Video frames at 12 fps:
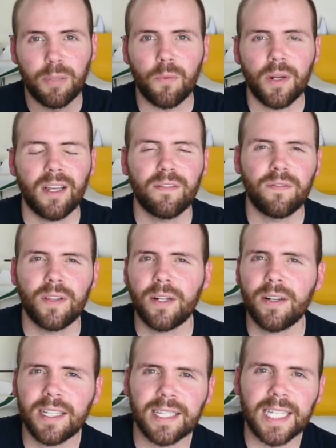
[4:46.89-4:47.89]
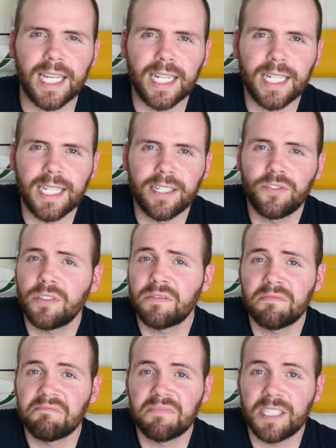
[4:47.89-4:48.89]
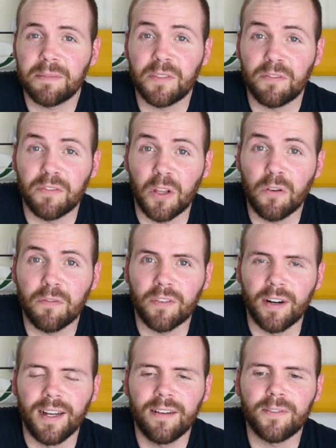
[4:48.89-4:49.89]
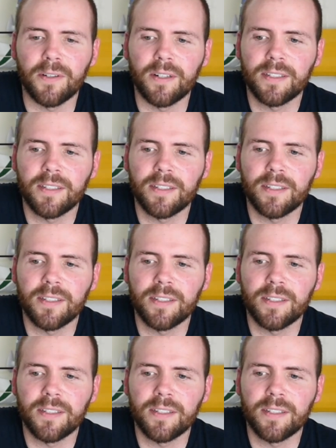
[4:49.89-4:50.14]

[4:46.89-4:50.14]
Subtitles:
But when I flared at the end, it just seemed to float forever.